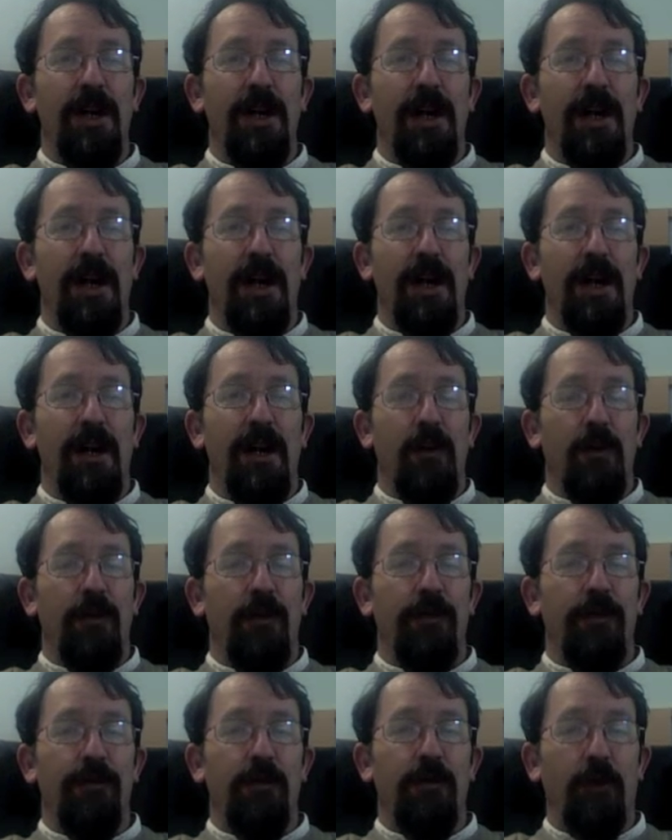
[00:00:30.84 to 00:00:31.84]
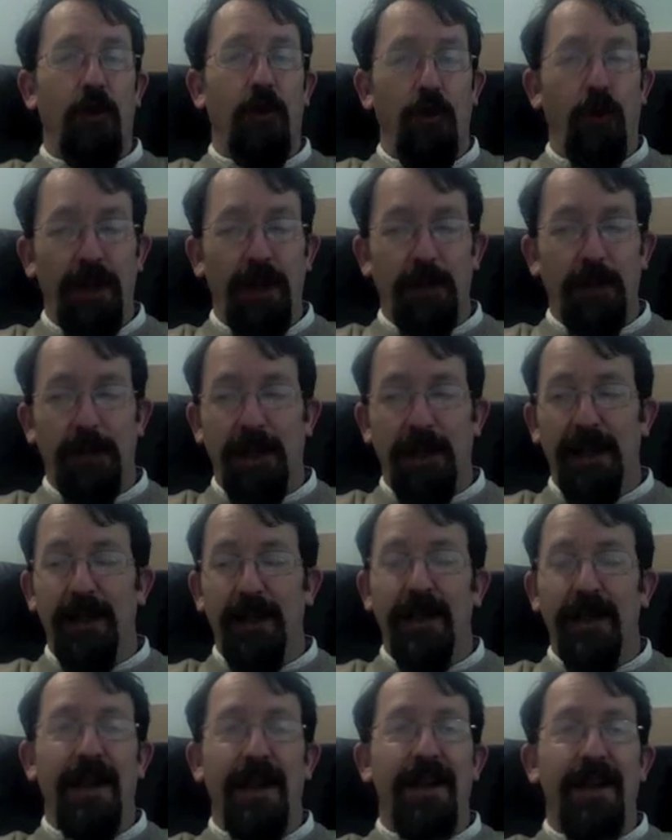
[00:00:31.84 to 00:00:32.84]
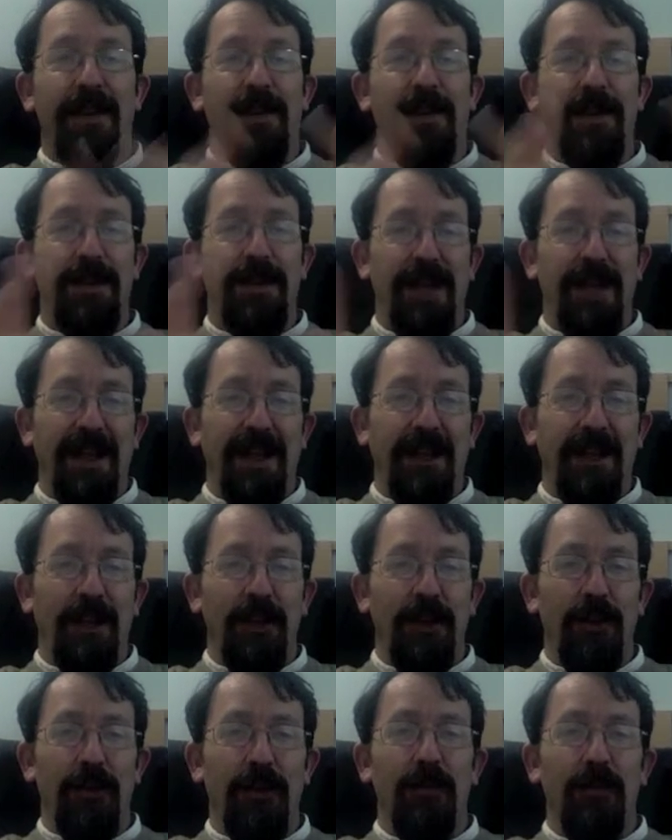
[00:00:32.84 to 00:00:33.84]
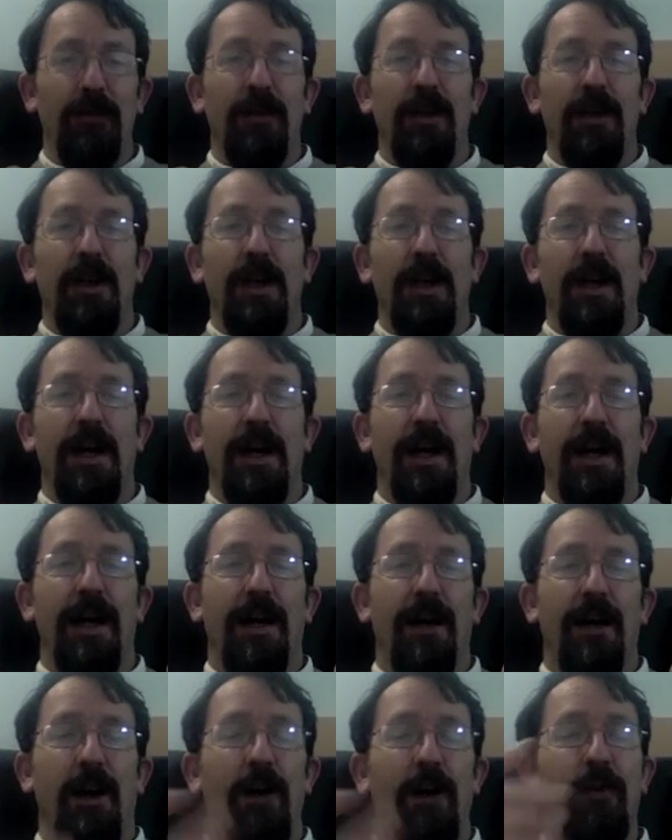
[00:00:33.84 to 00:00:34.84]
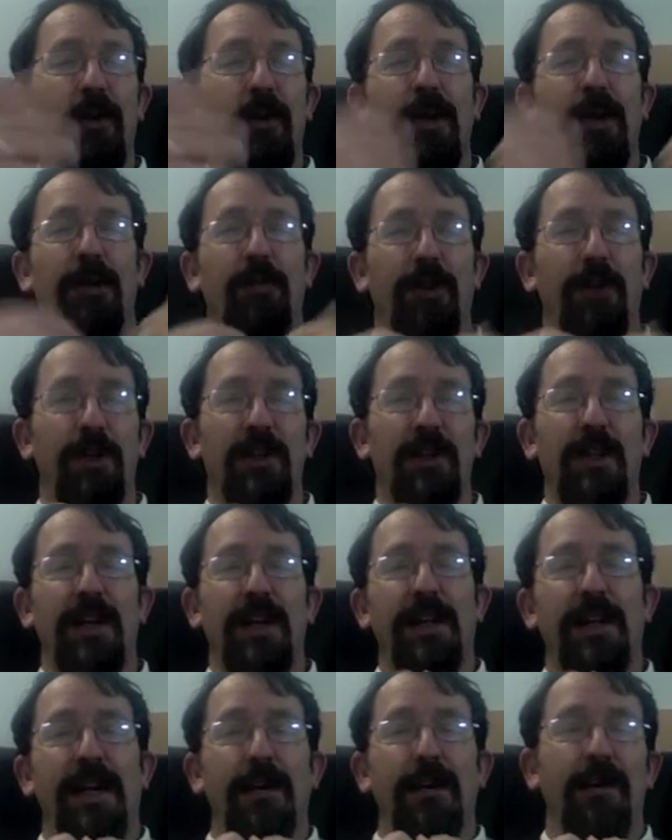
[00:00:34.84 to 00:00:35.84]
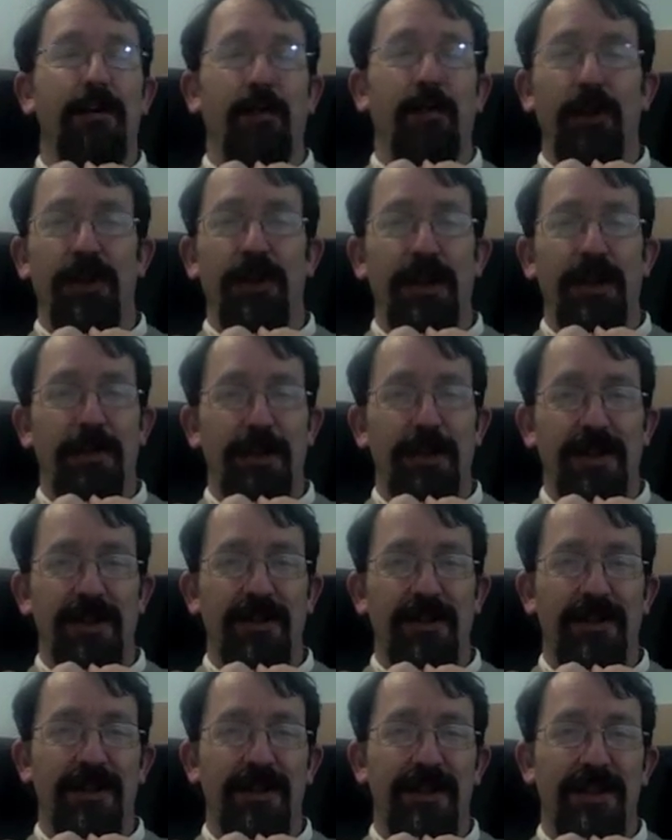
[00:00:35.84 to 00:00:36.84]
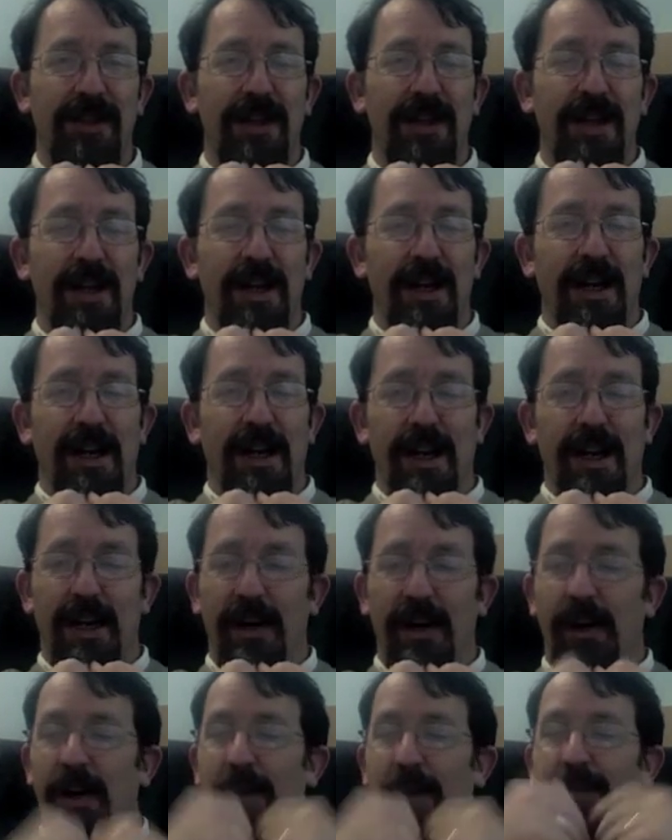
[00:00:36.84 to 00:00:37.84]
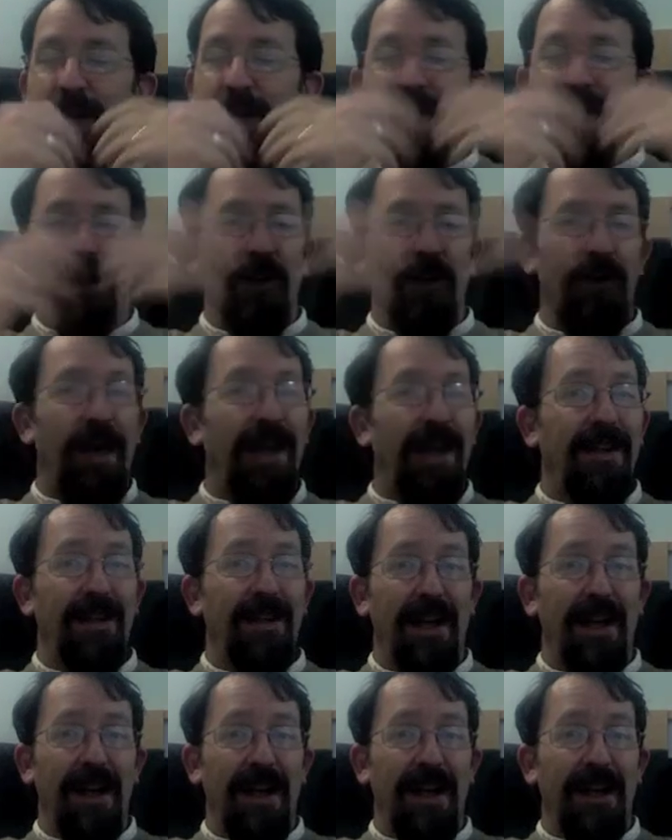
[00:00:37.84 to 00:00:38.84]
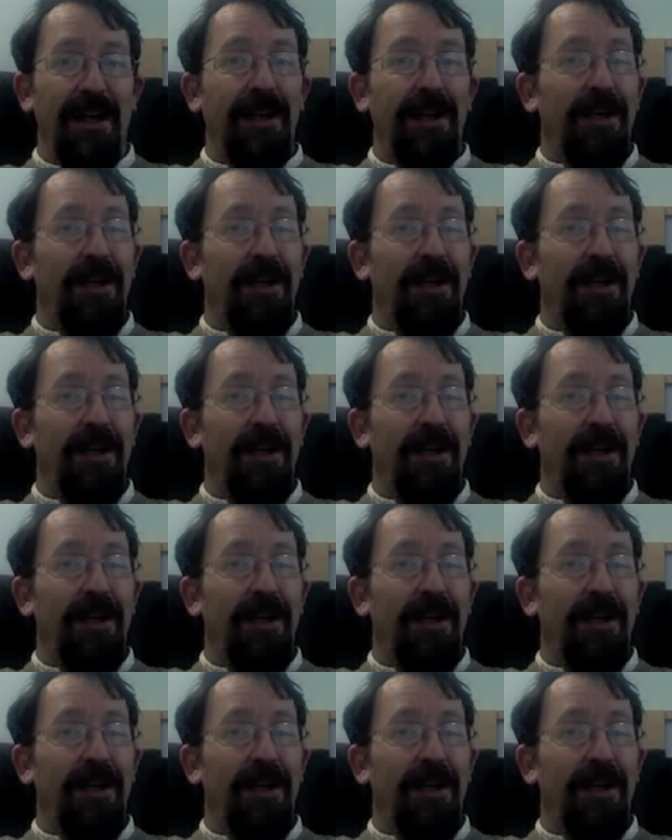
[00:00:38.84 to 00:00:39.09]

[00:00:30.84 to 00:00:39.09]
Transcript: uh, or calling me. Thank you. Uh, I really appreciate the, the birthday messages. Uh, I've had a great day,